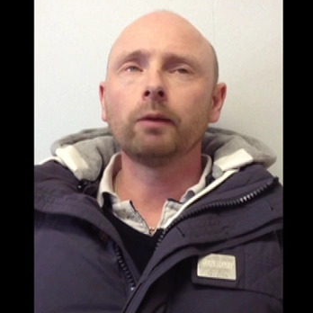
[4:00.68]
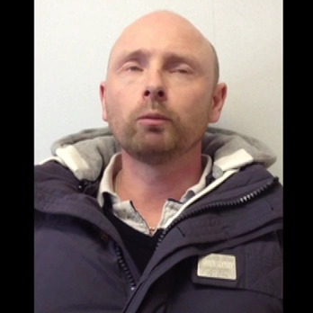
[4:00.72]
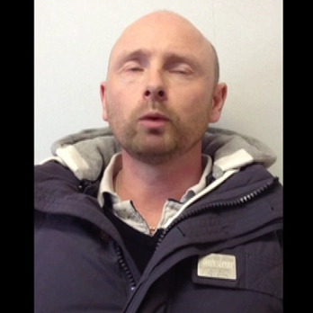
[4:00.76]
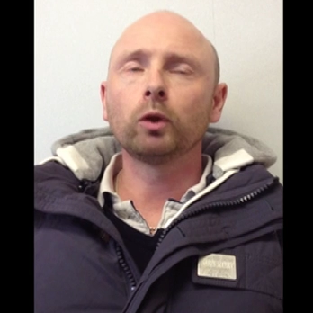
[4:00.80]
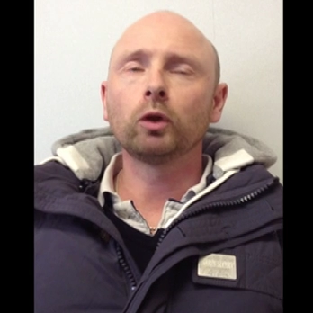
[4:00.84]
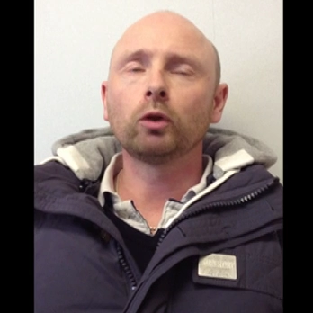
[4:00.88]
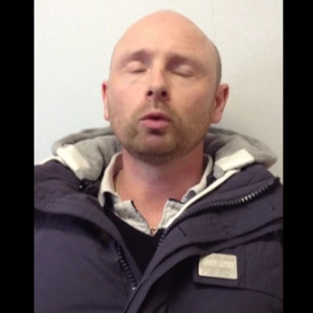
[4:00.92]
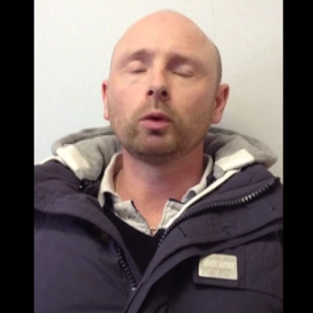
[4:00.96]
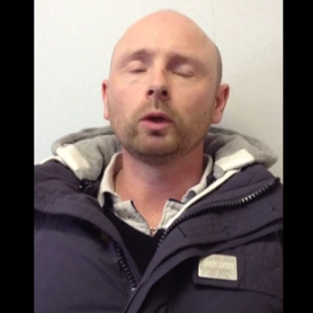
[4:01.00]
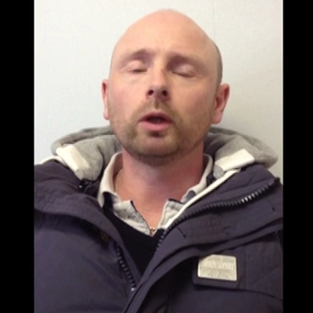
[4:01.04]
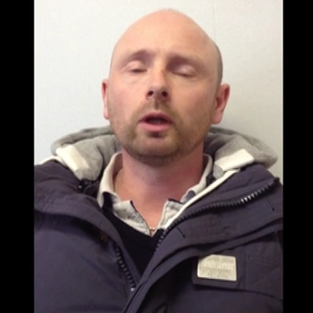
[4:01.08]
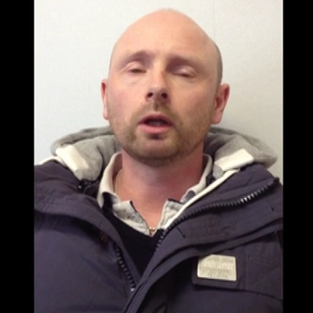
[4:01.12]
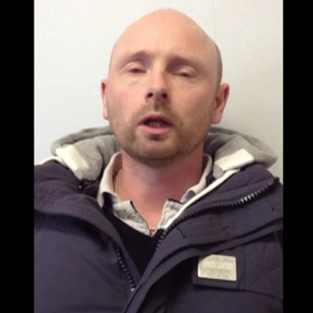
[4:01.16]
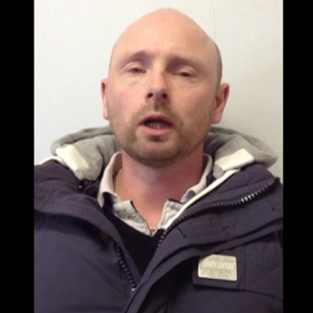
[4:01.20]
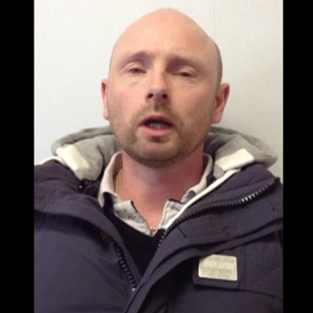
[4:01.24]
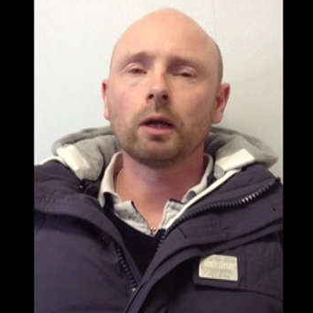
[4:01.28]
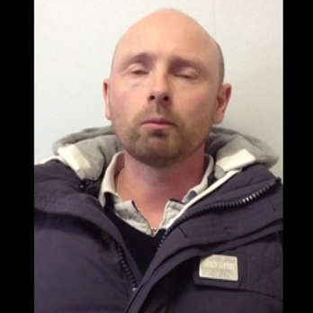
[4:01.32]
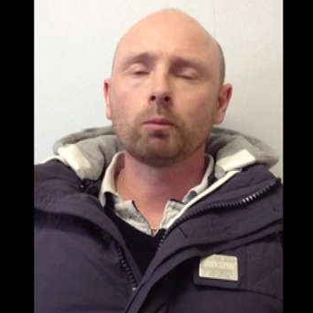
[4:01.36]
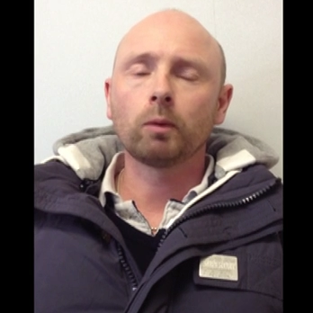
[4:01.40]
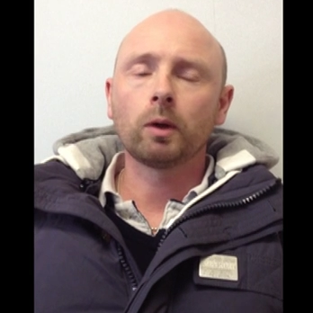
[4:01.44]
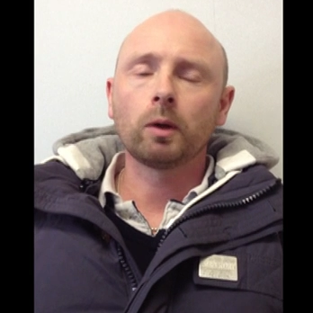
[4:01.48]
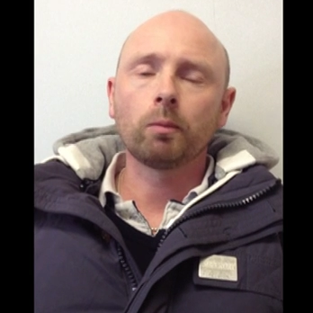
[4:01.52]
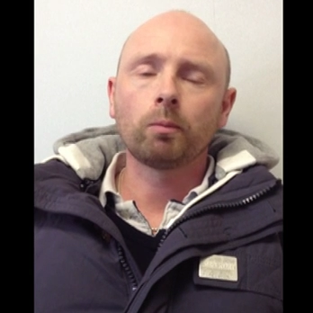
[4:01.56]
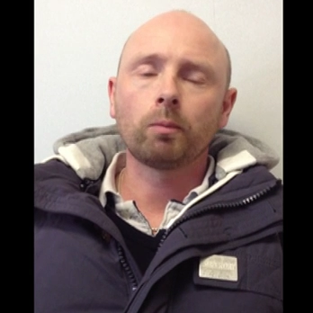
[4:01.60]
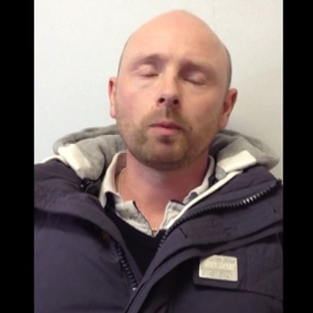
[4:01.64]
between that,
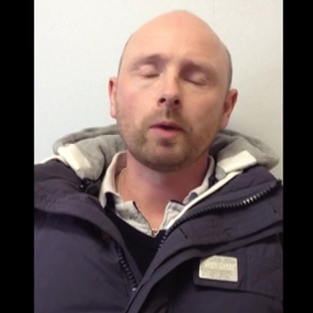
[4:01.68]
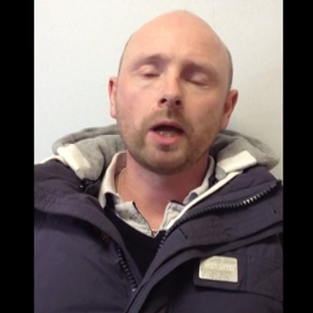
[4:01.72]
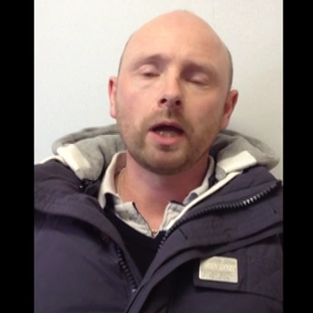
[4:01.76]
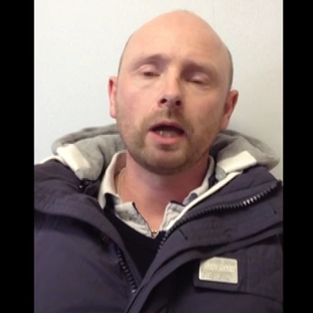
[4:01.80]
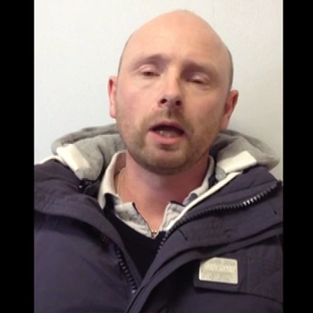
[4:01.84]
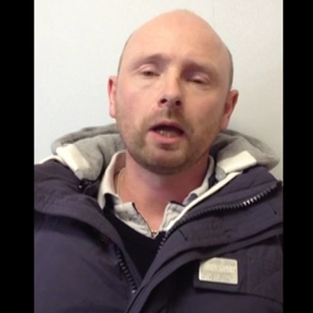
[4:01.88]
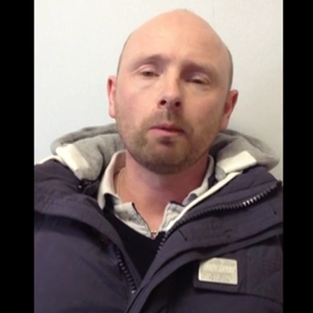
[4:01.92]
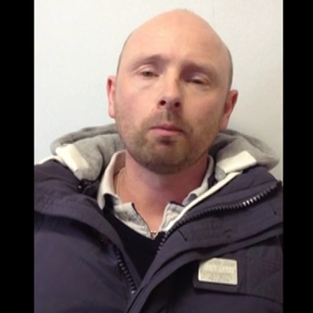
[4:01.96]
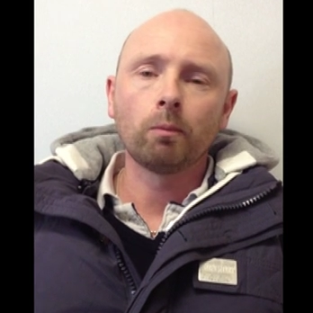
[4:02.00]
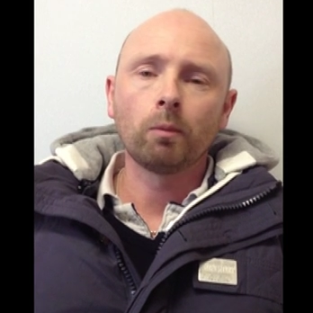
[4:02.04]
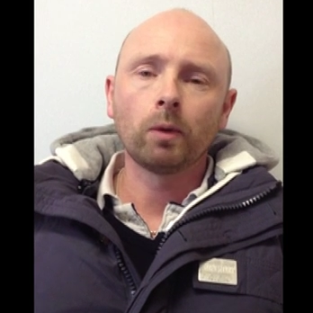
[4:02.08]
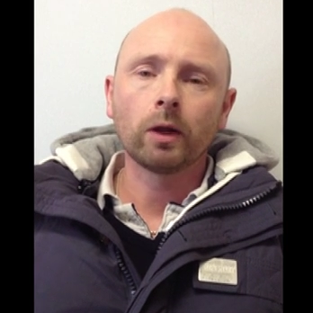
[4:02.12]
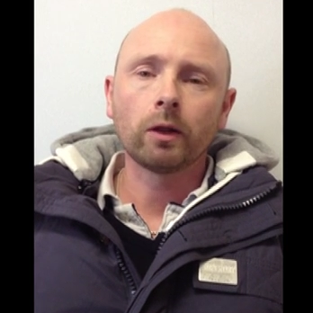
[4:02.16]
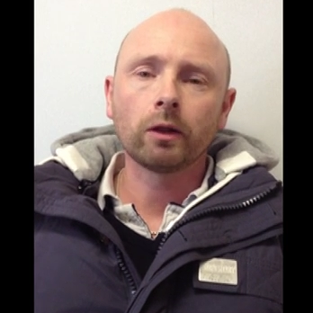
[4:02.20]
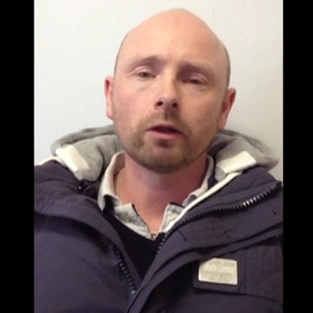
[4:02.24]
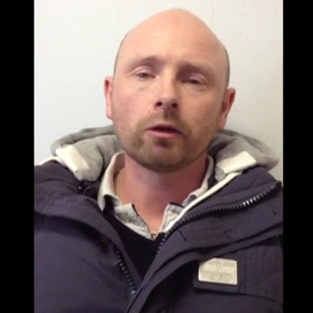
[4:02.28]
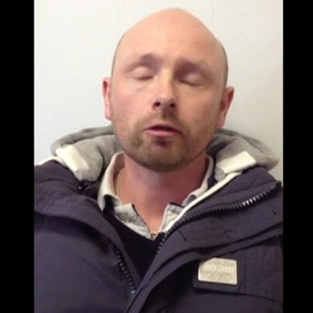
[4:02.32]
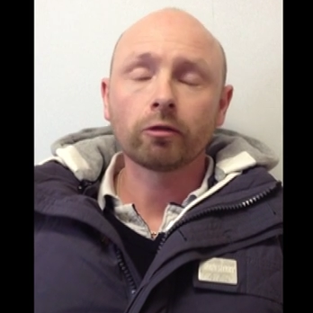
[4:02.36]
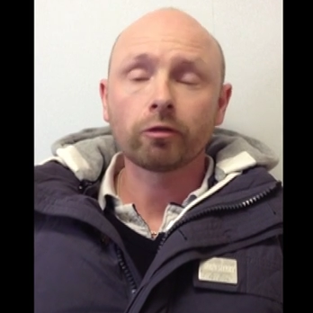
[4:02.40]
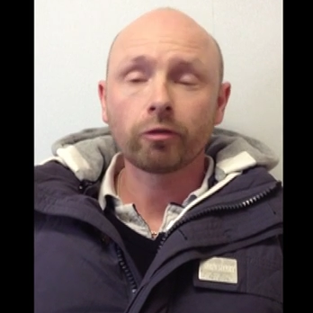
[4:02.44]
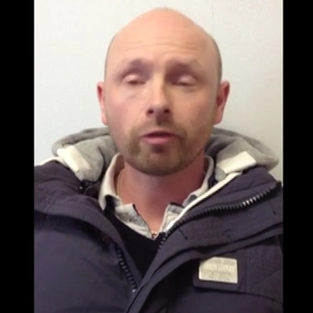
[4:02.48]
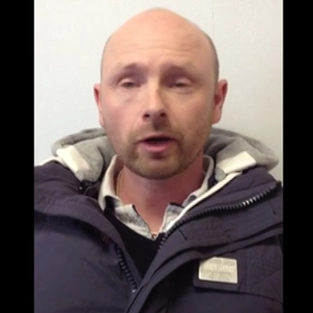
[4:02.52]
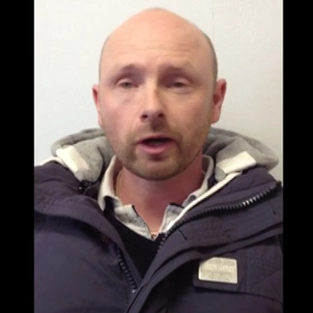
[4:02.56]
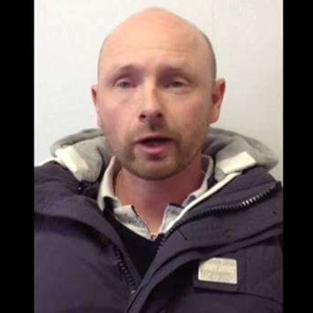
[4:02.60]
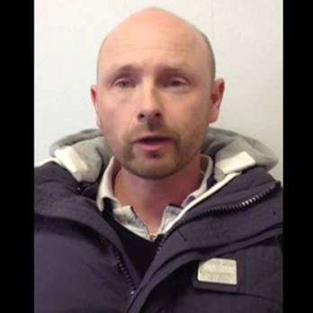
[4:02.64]
my mother and
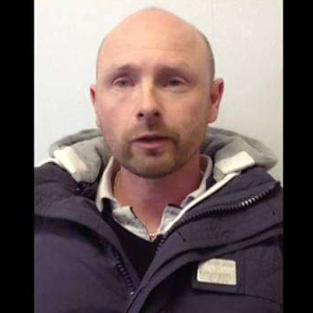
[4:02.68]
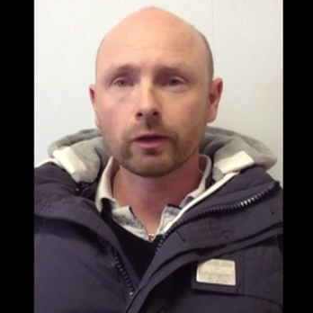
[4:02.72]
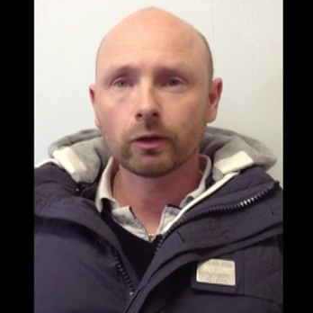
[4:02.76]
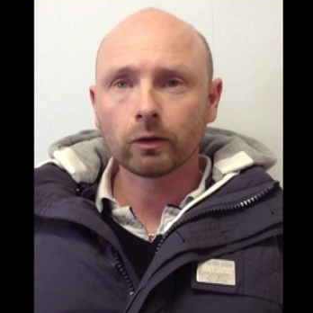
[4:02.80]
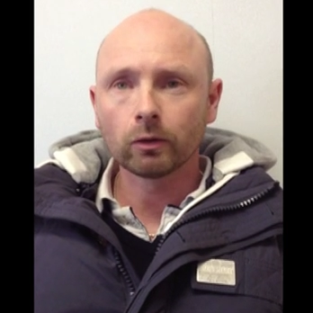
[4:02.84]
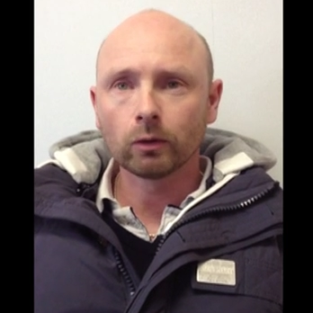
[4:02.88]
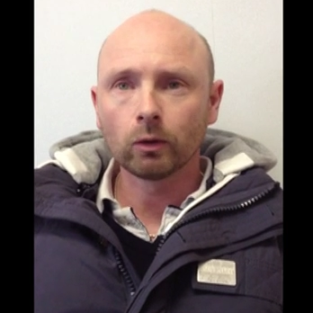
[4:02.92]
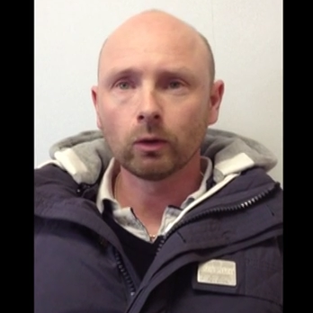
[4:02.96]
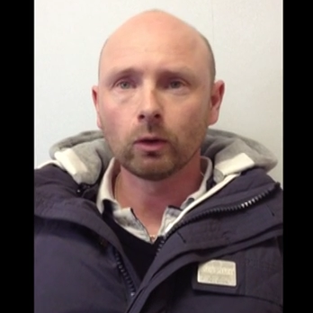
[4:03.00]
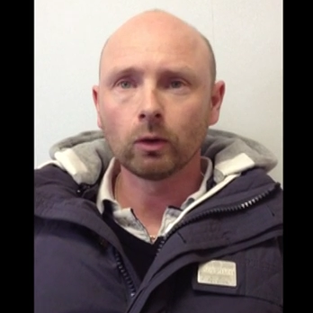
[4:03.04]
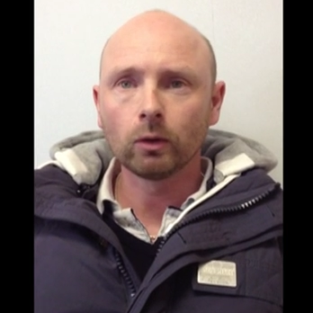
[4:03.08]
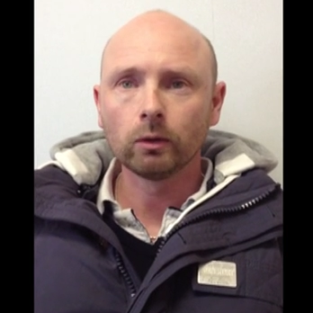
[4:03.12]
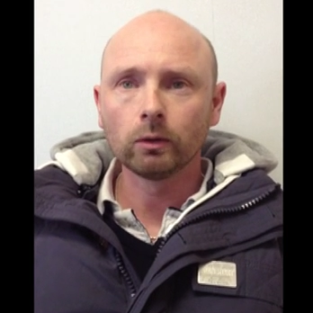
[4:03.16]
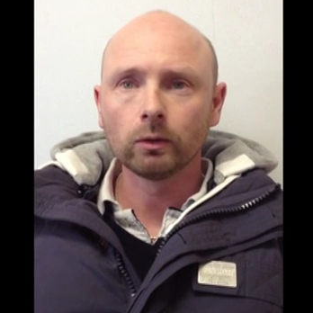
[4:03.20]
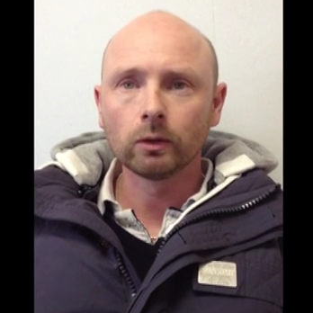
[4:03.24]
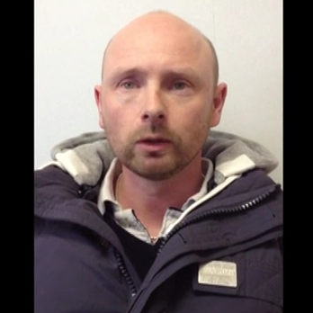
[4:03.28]
father-in-law